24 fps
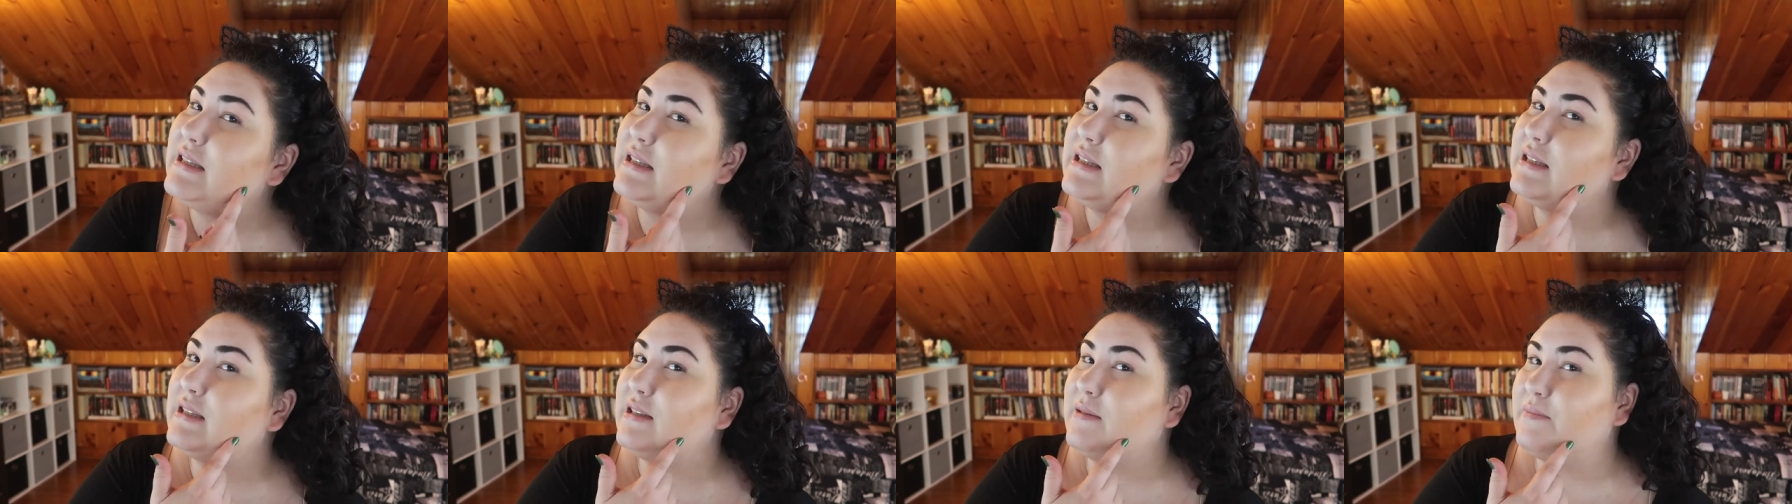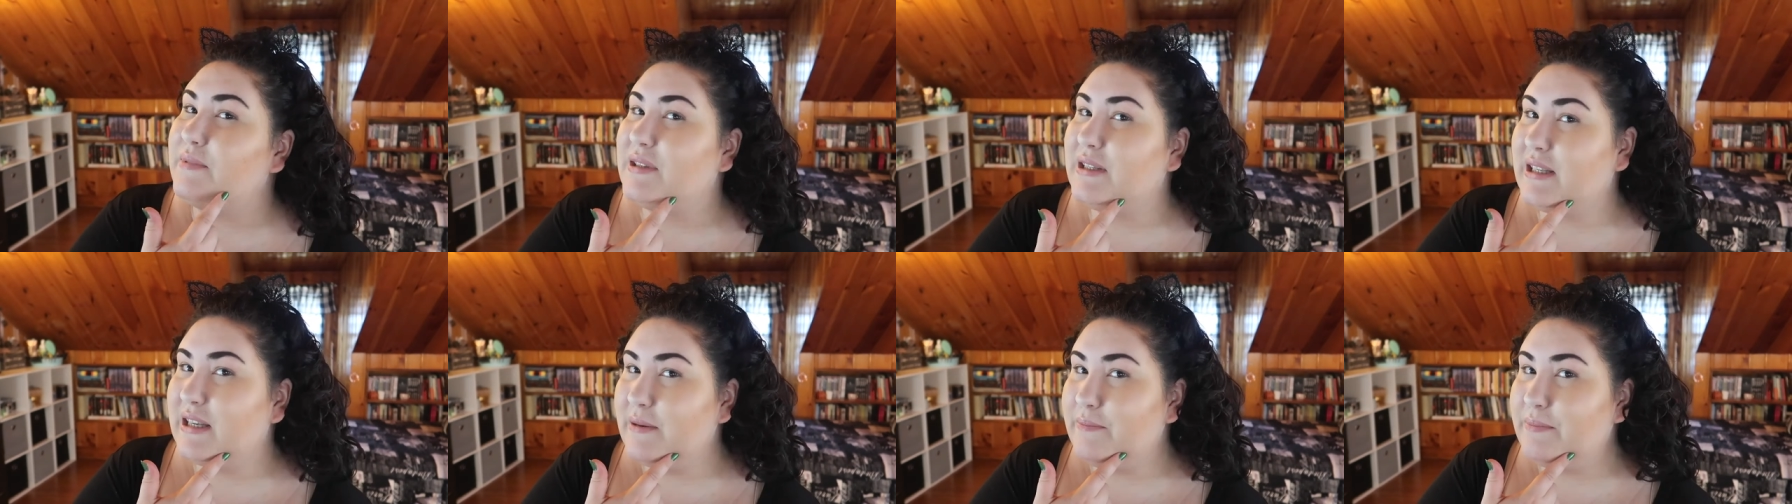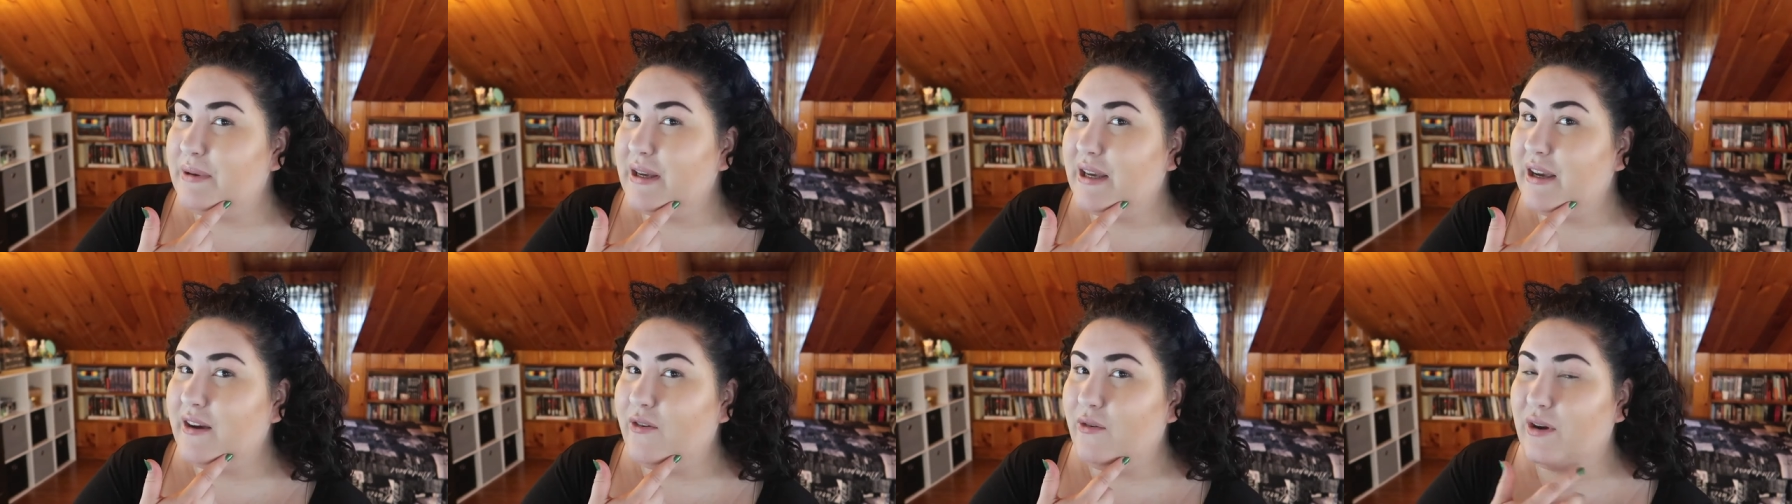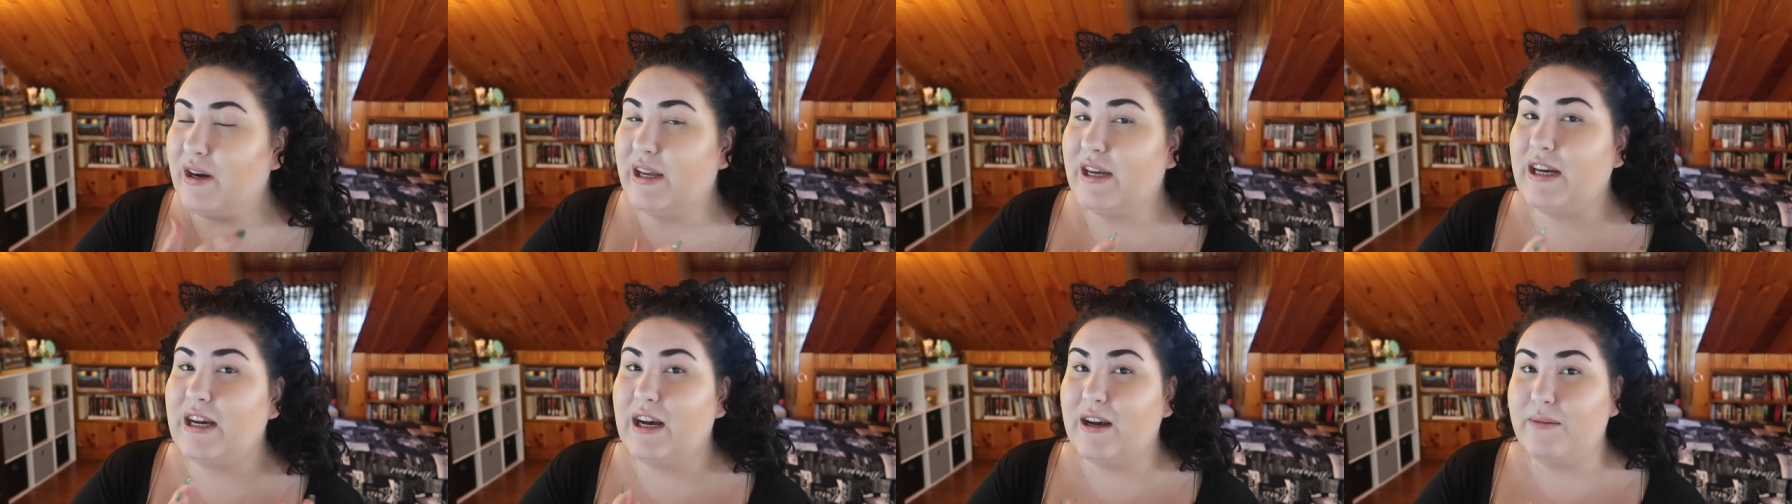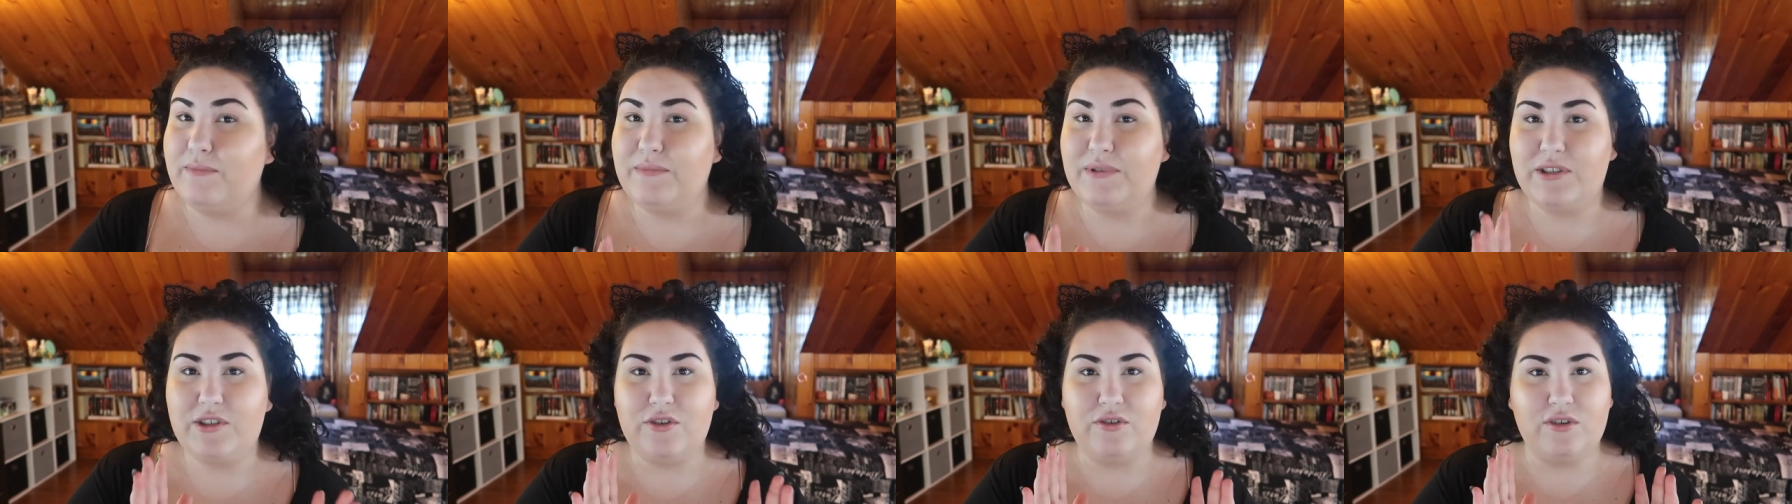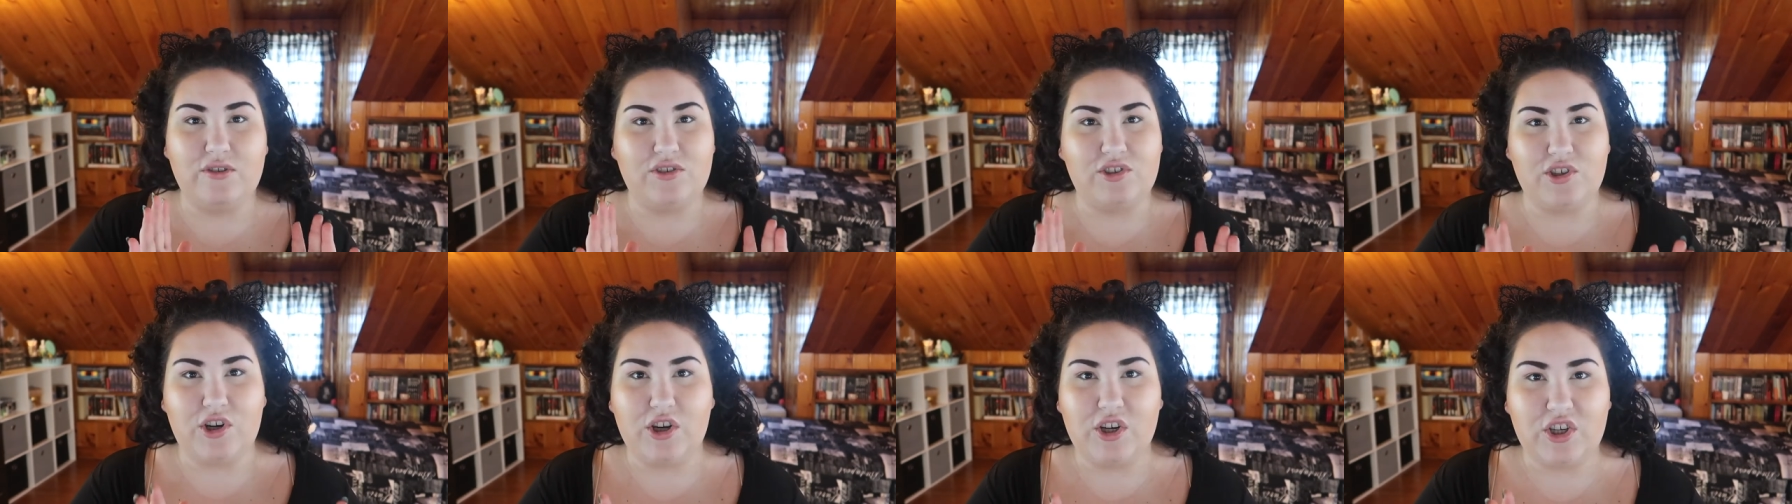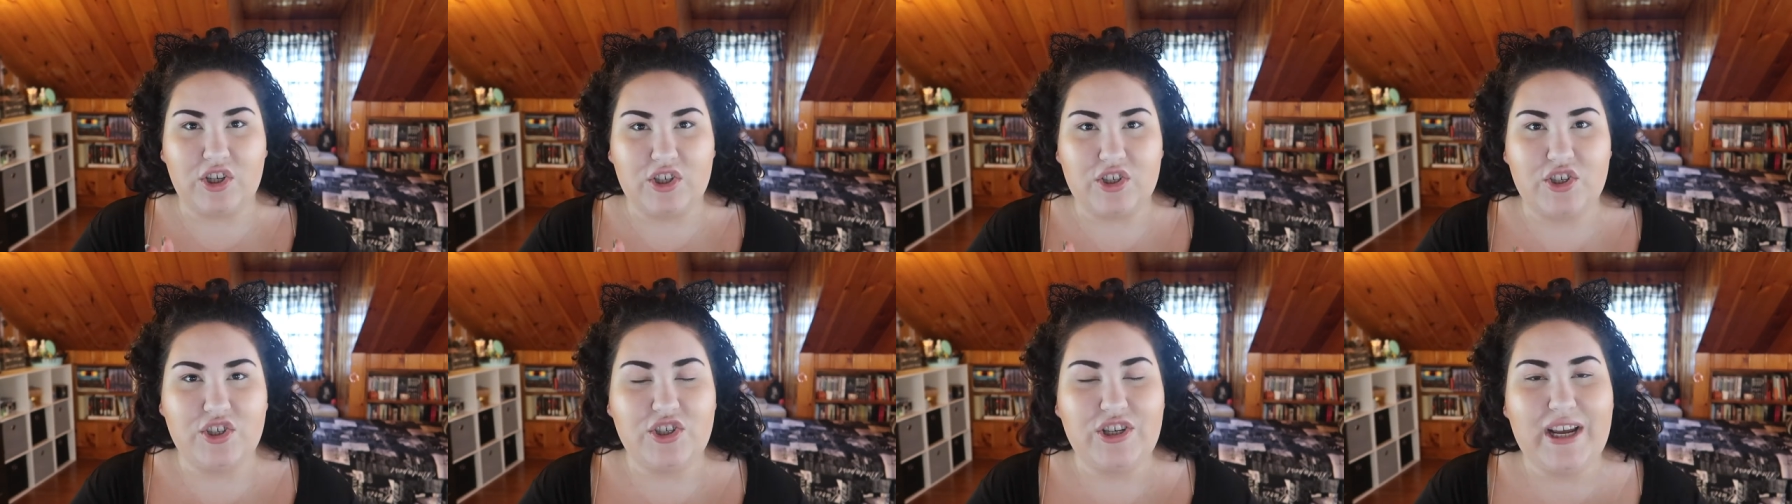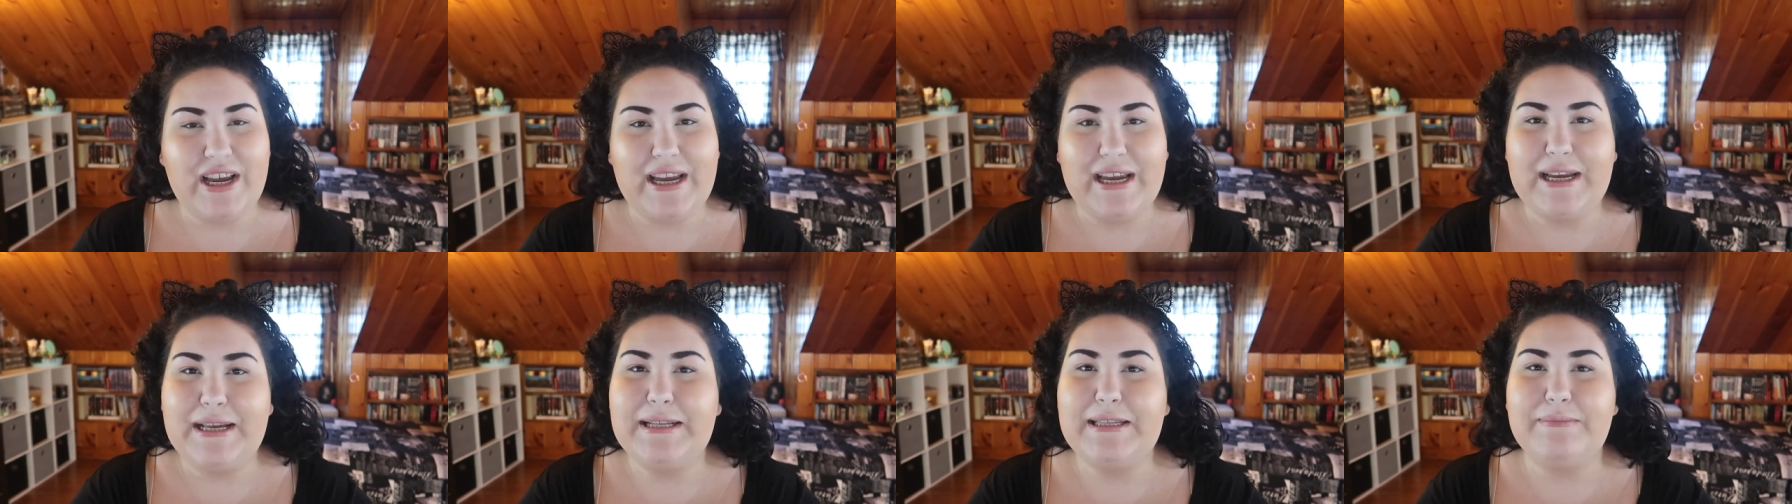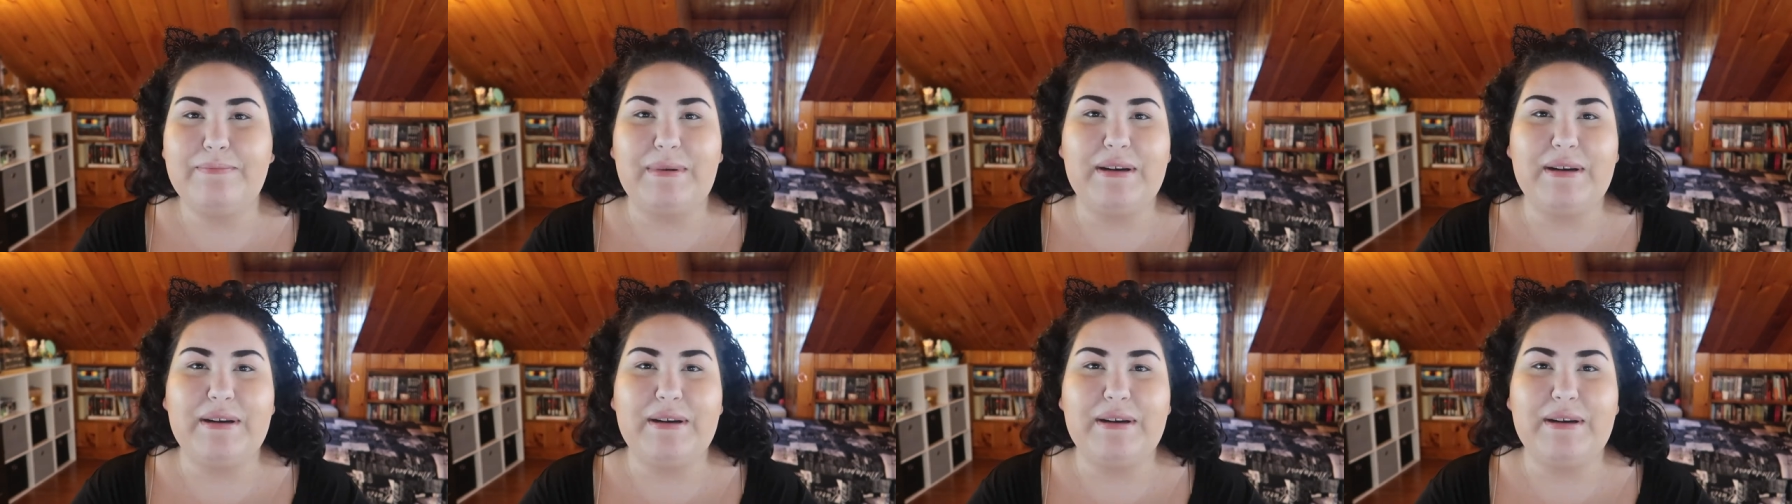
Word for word: and some skipping when it comes to those darker shades,